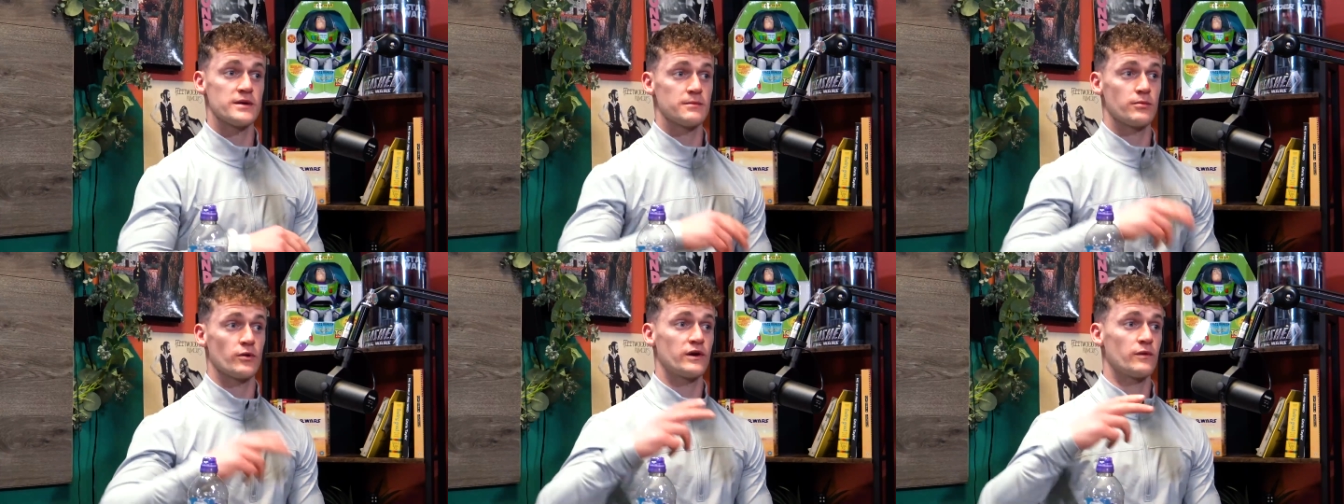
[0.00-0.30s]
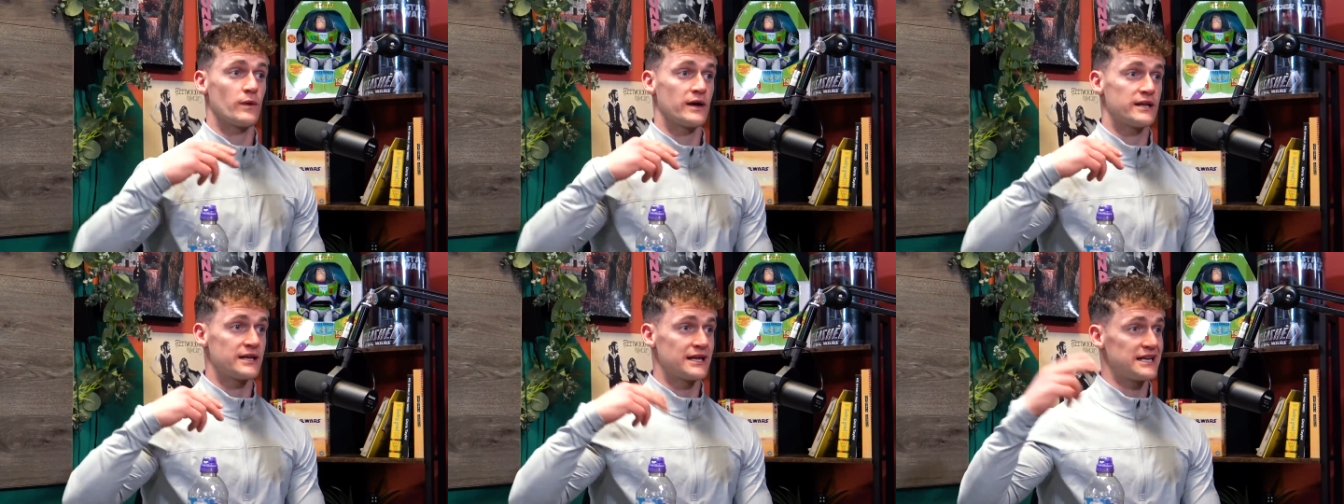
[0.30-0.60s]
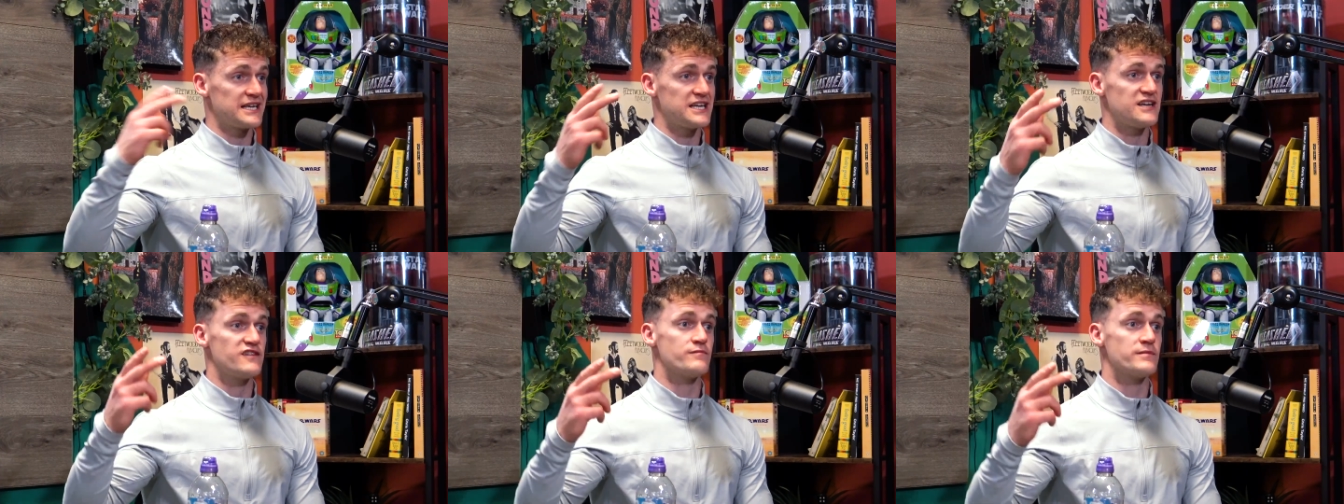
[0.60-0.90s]
But when they
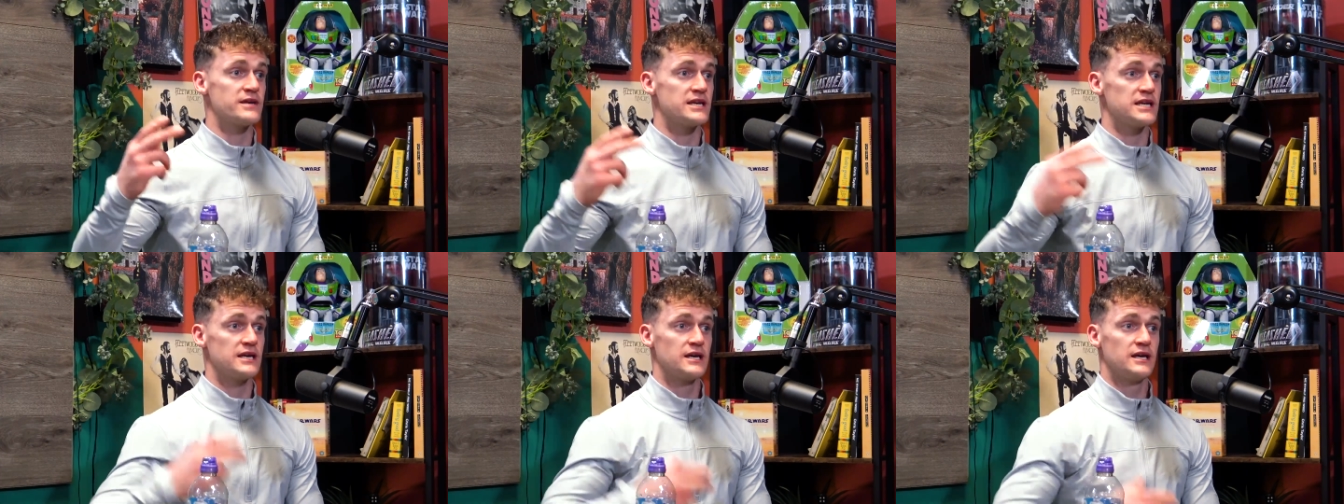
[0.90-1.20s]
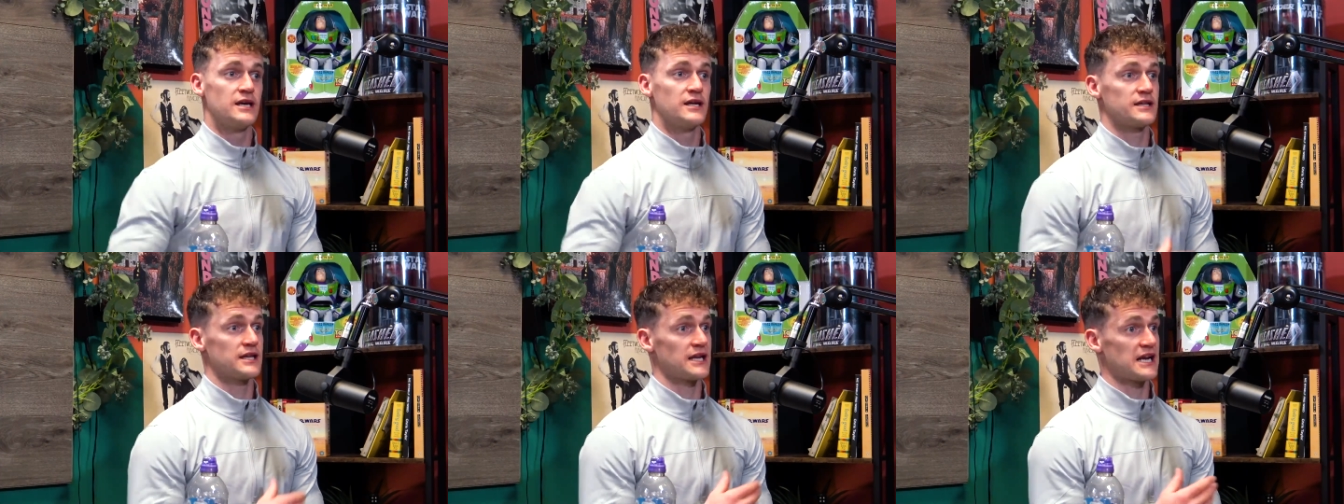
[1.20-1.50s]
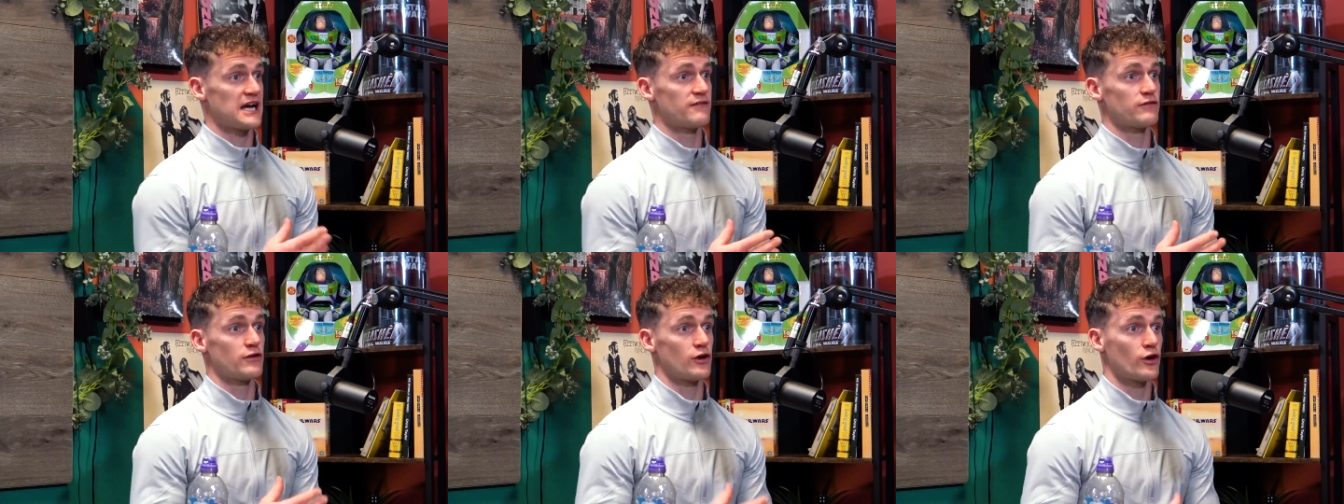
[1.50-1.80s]
leave me, they'll
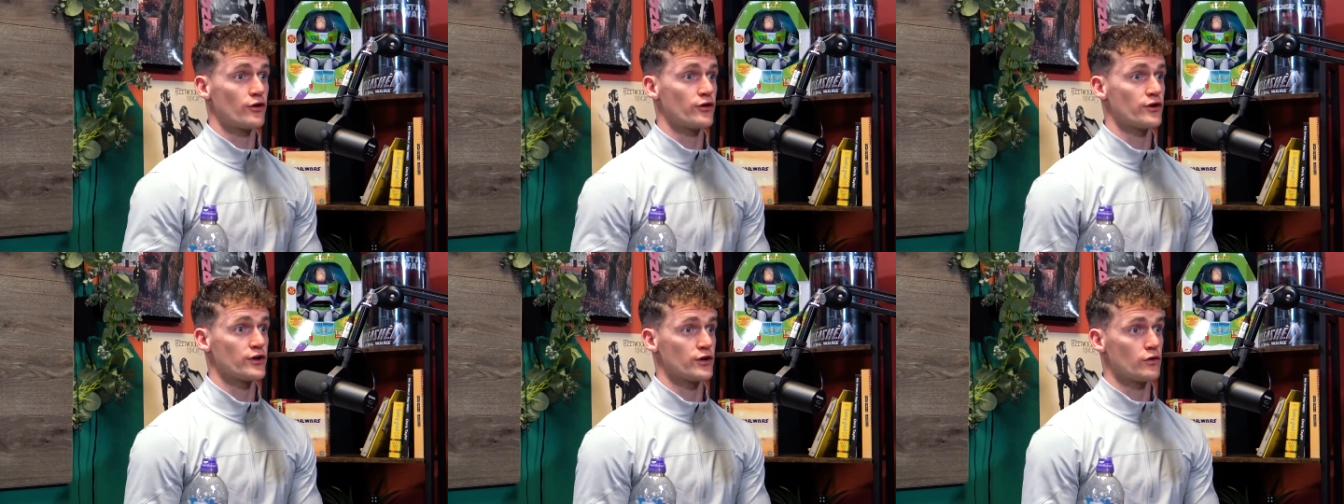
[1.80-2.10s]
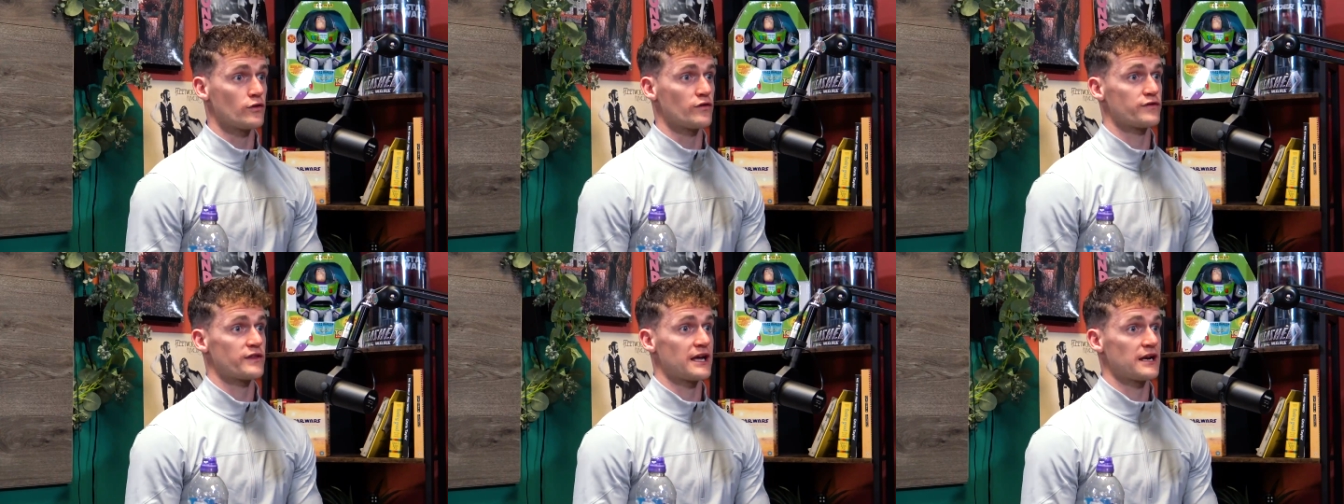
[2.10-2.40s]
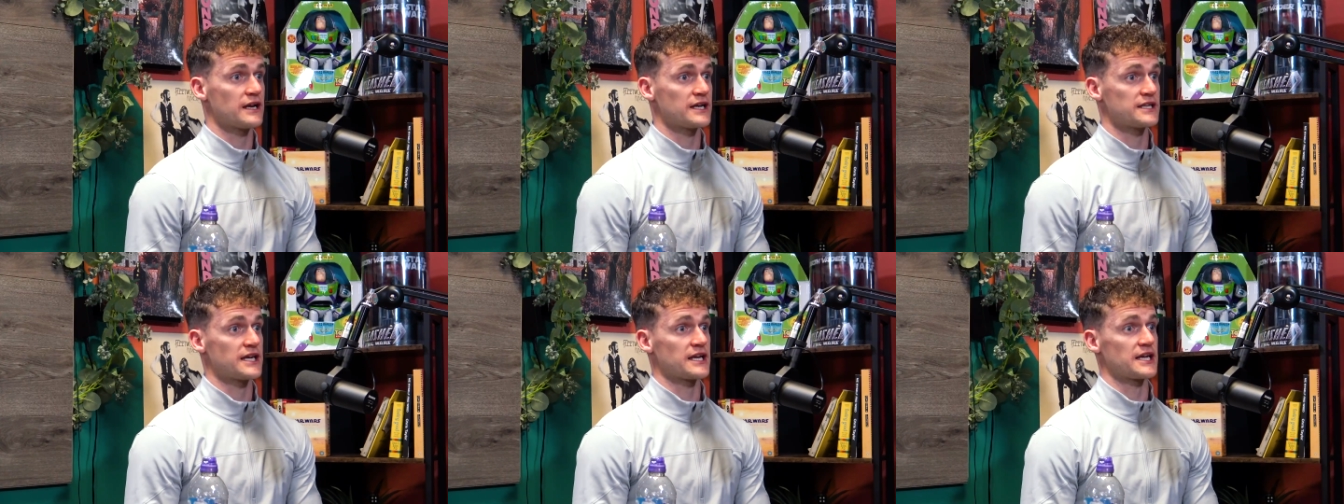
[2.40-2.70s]
have learned enough
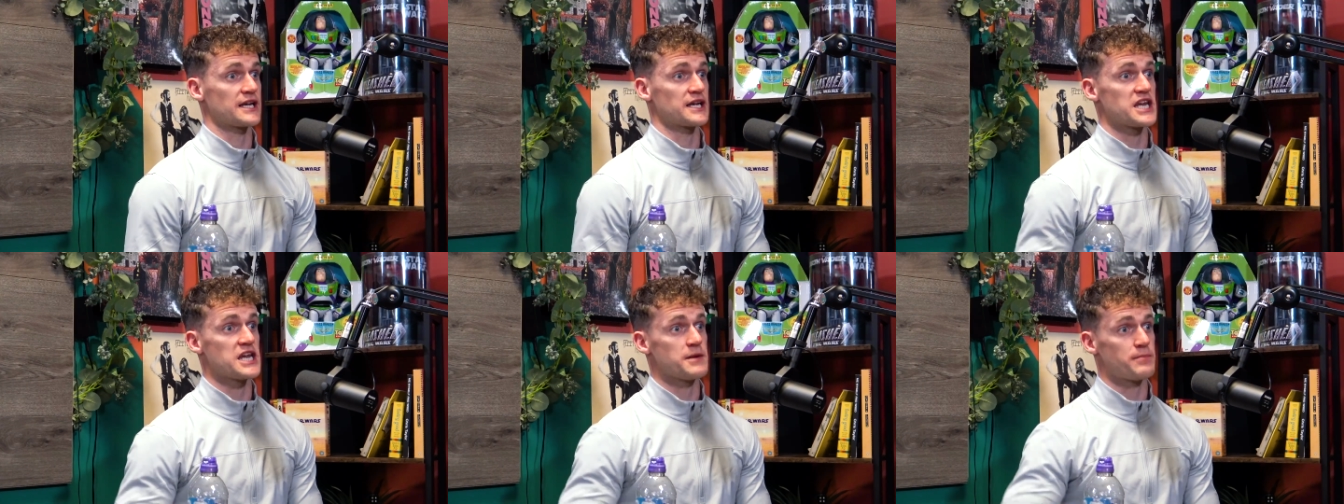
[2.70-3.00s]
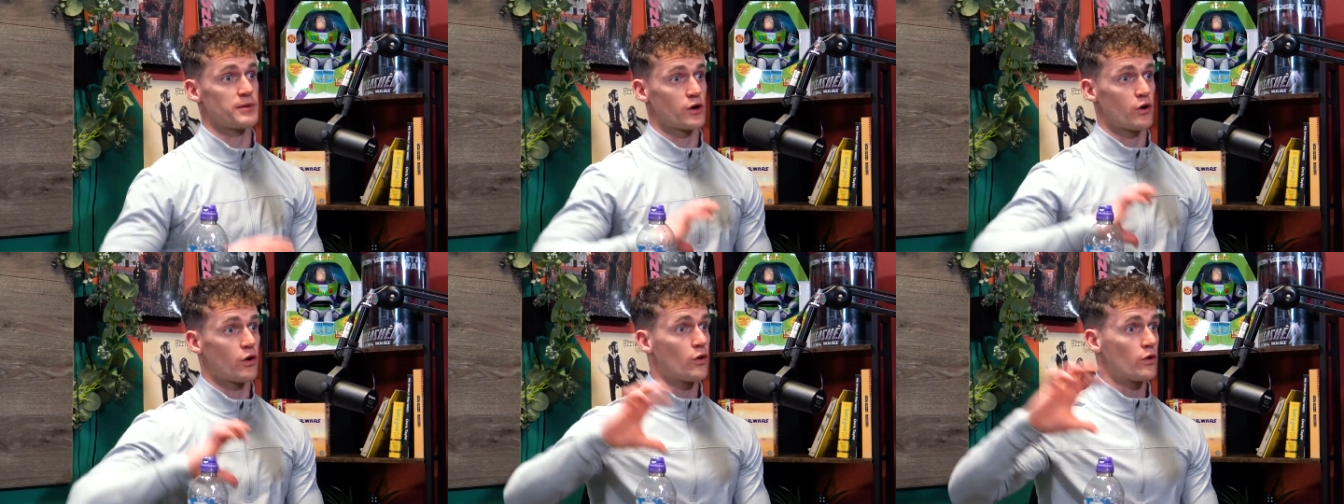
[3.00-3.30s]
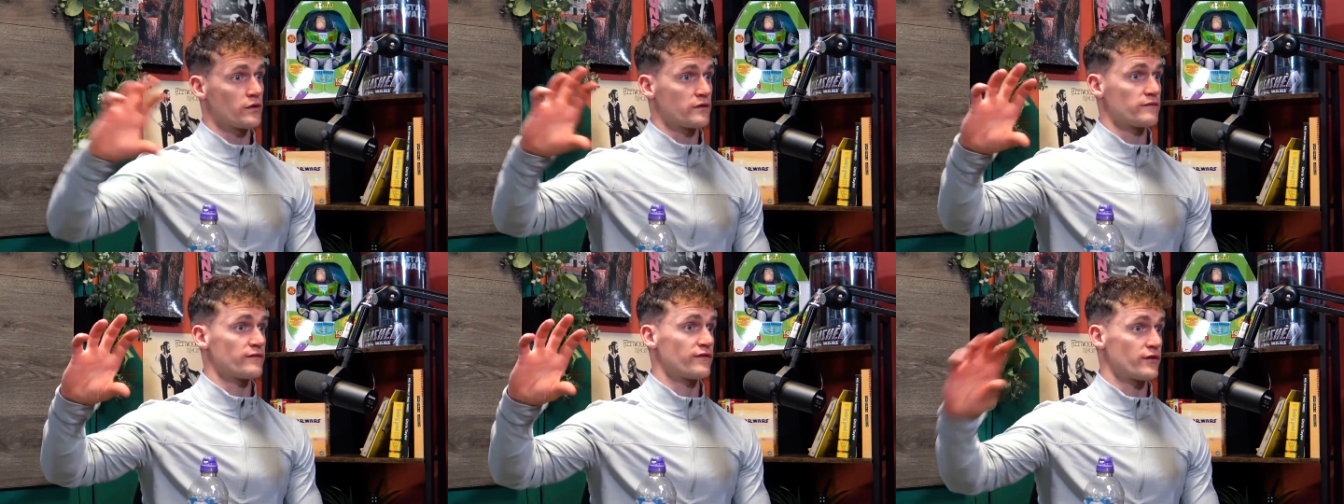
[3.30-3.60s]
that like, they can yeah. keep it
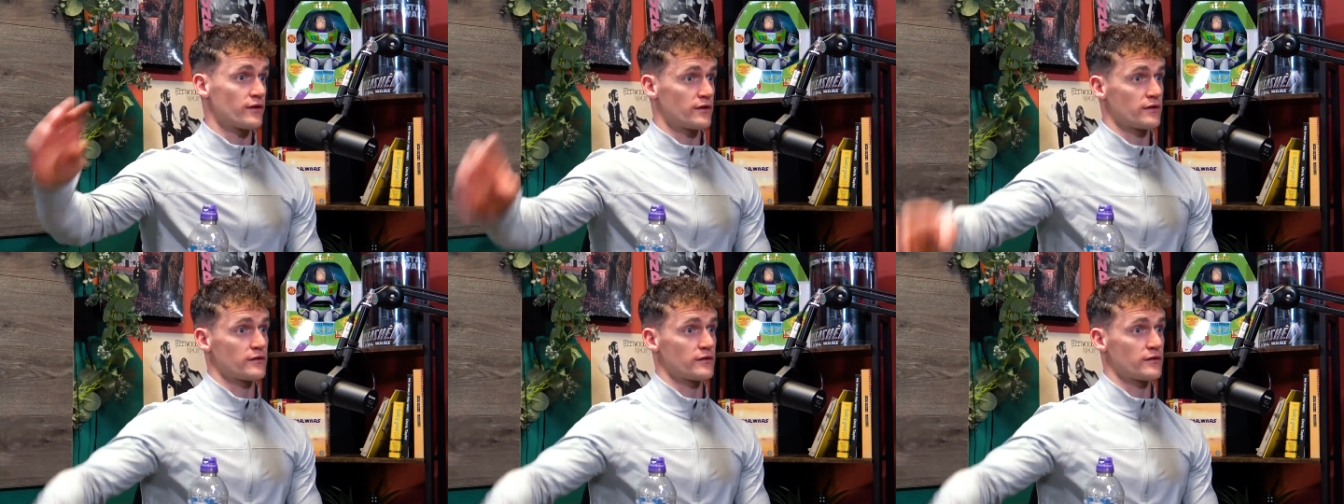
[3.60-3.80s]
going. For You